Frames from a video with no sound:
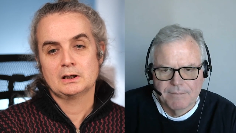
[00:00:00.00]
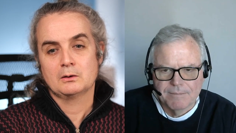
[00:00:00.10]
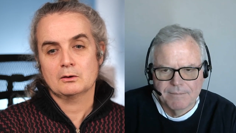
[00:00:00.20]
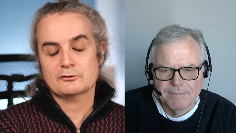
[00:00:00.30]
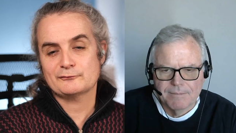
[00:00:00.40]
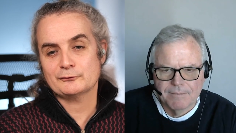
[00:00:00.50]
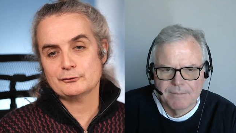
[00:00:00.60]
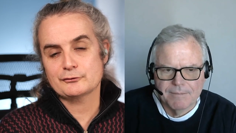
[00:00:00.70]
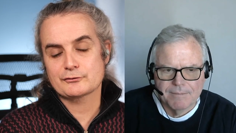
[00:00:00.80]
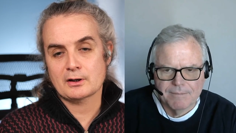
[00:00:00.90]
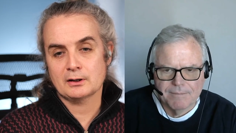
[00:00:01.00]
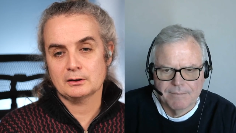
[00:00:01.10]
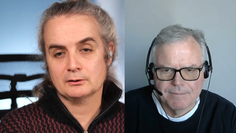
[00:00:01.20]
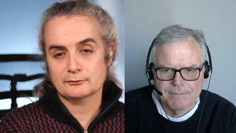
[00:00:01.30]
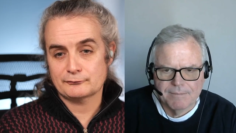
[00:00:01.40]
Speaker 1: Well, the first
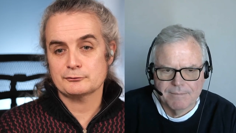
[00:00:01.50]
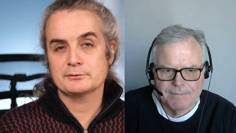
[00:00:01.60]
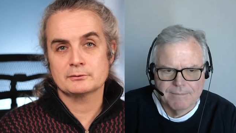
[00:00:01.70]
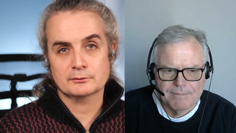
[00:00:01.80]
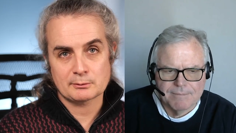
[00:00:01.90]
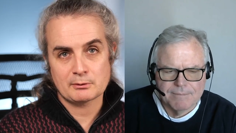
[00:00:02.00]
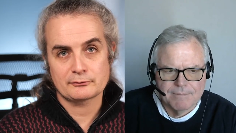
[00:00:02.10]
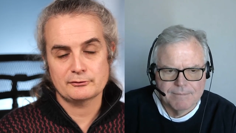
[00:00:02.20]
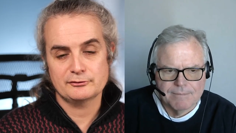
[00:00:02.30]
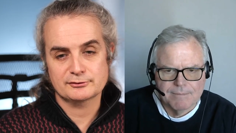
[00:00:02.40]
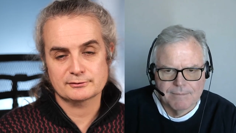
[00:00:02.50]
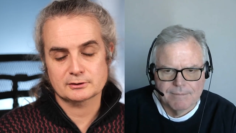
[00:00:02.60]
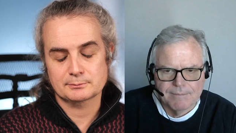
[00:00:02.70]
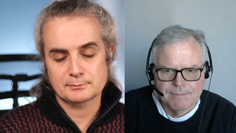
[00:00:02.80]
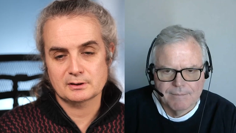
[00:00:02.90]
uh, the first we talked about
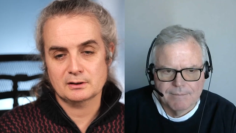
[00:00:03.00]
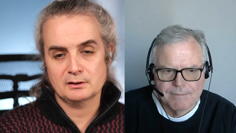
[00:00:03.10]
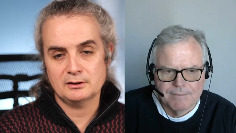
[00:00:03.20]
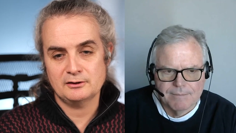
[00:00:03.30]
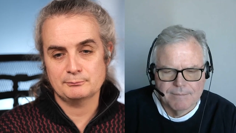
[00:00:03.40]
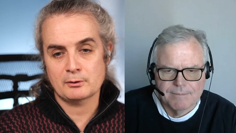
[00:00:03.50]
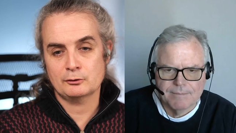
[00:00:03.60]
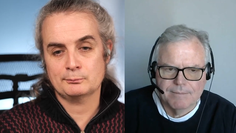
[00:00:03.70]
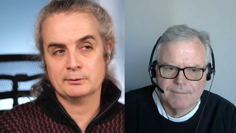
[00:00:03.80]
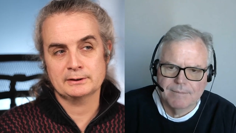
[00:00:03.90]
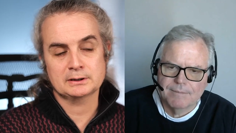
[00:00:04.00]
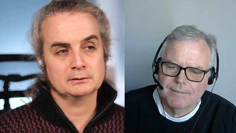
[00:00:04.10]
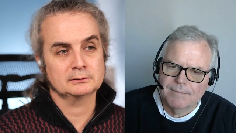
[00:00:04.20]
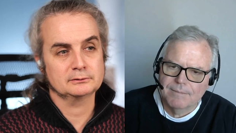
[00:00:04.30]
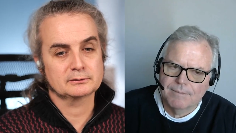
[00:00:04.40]
is is boilerplate
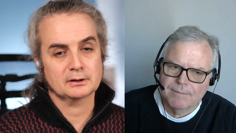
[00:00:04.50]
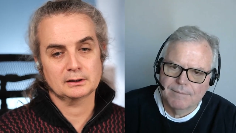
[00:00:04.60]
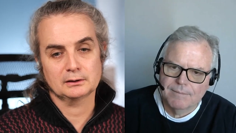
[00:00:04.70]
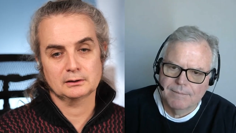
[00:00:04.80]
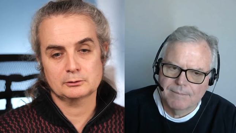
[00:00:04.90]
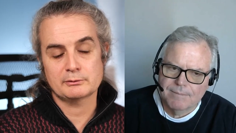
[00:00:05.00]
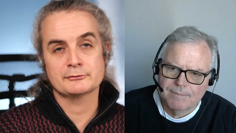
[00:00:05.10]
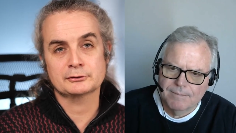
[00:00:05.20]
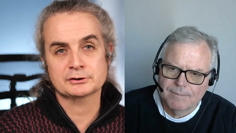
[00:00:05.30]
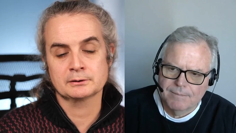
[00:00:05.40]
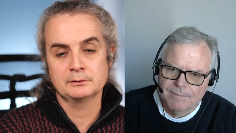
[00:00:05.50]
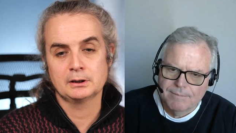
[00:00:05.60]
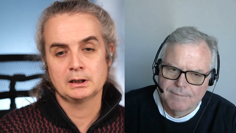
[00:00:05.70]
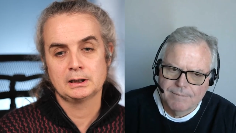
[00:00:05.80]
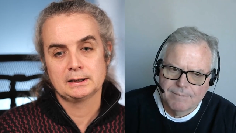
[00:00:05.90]
called uh, reduction,
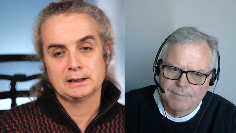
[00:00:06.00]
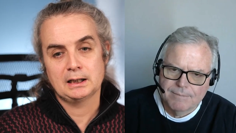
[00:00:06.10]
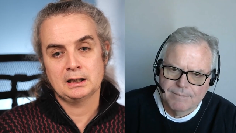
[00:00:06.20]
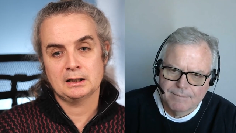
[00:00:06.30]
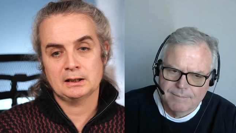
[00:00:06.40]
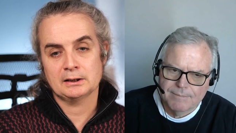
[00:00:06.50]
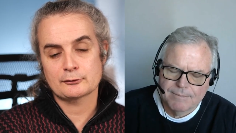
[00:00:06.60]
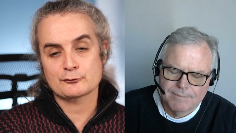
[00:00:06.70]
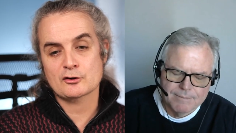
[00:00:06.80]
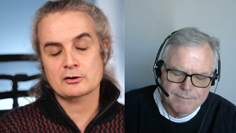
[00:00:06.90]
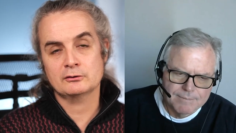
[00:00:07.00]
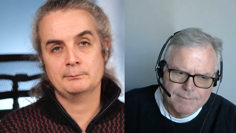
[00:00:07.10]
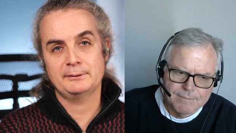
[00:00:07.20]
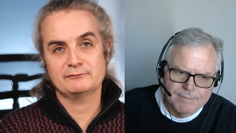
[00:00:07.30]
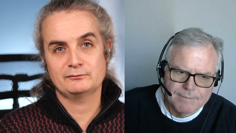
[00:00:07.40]
and the second
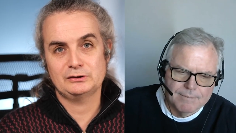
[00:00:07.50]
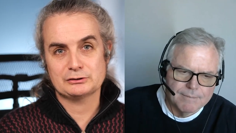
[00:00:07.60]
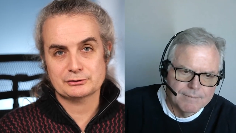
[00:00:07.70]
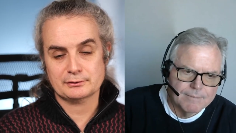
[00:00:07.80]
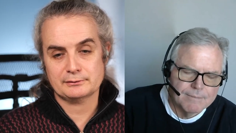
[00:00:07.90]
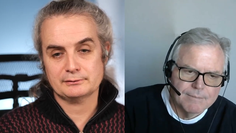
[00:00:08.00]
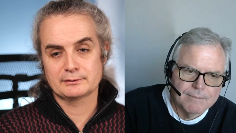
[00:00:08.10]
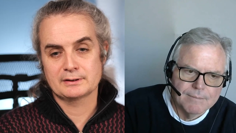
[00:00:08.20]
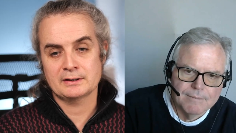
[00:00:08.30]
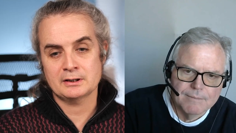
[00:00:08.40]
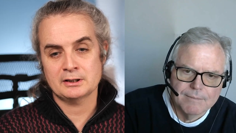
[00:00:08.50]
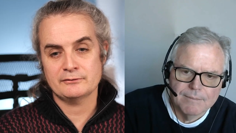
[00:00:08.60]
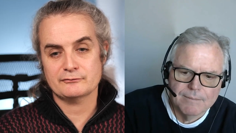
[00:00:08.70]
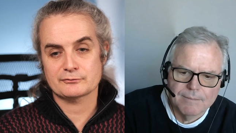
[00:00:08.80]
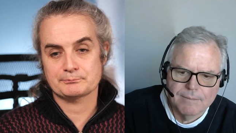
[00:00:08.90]
big feature
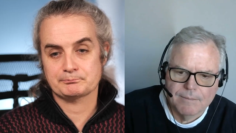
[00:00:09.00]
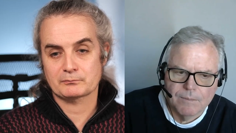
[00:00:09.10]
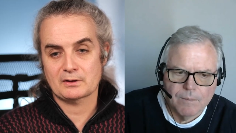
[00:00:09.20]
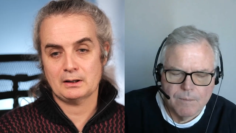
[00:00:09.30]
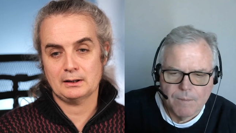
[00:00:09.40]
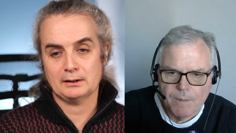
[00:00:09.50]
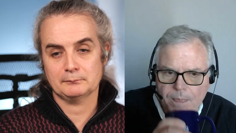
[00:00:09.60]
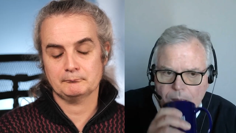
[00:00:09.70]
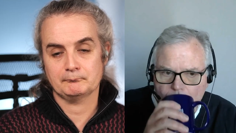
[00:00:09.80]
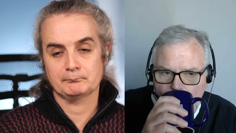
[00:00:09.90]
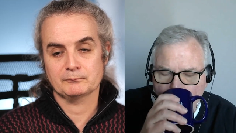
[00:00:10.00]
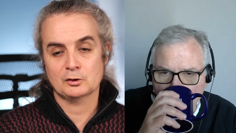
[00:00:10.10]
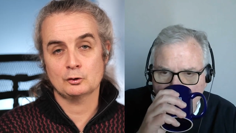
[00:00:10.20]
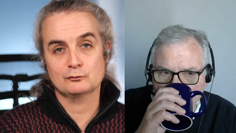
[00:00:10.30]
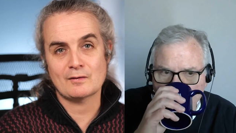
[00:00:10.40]
is um,
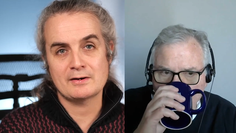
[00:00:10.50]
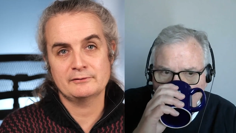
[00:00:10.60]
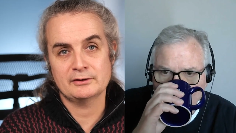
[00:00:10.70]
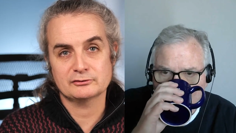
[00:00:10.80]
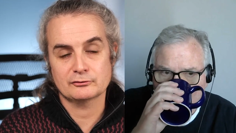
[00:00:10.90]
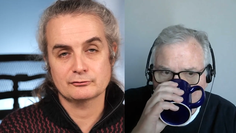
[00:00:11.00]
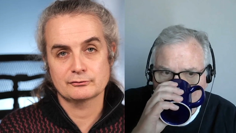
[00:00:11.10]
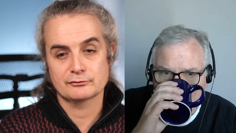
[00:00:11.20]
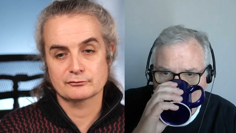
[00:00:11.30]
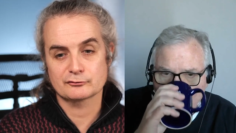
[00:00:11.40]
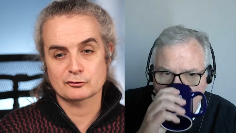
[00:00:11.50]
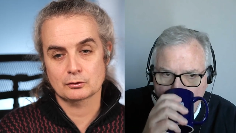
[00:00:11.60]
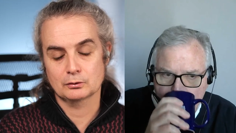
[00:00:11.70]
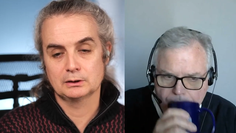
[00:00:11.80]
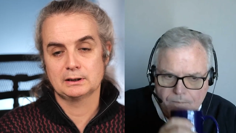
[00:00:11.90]
code validation. So